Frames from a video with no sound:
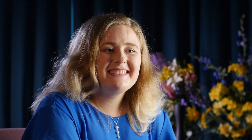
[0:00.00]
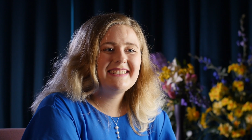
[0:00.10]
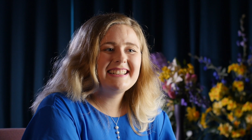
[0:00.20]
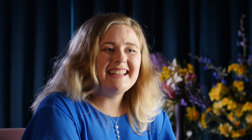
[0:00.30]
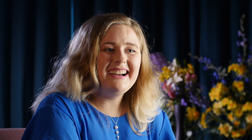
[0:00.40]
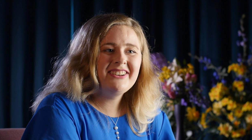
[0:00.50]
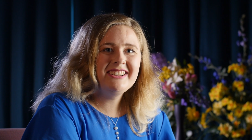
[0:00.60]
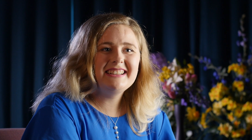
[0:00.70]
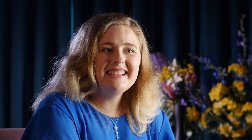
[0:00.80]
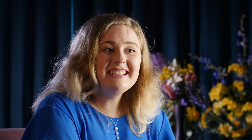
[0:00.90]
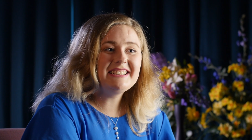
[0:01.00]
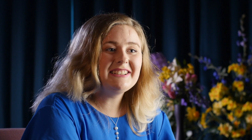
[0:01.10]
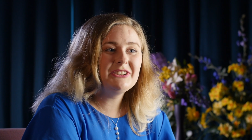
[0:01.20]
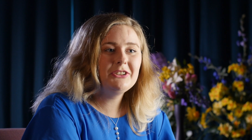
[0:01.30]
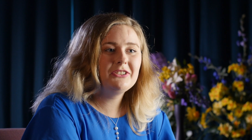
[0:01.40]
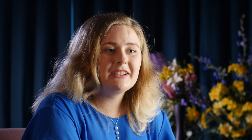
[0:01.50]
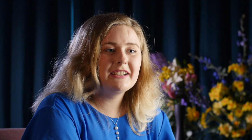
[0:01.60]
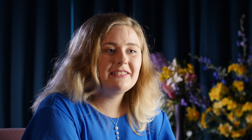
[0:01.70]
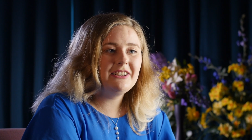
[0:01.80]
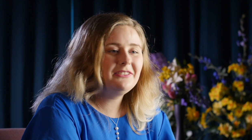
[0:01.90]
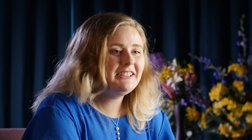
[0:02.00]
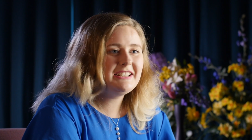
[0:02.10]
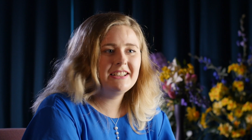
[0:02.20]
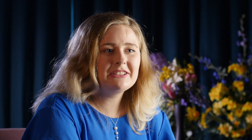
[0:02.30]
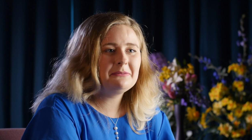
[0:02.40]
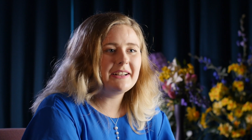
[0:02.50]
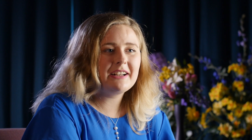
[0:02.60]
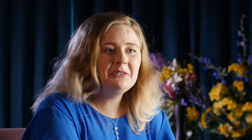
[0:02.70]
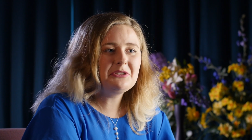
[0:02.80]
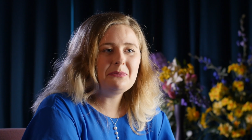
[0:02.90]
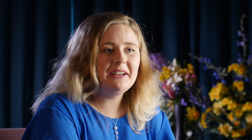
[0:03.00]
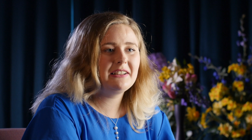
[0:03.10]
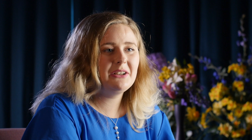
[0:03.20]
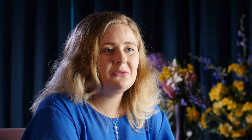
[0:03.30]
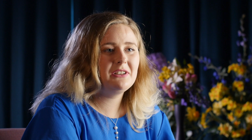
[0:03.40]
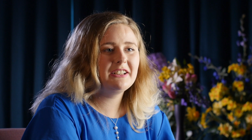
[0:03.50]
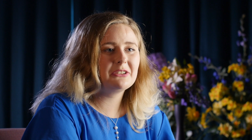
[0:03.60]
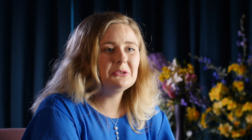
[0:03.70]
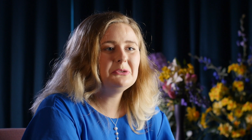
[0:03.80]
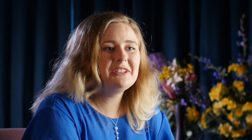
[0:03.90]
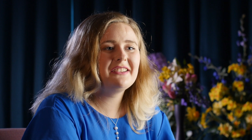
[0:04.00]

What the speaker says: Because how could these two, like, lovely gentlemen come into my life and, like, ruin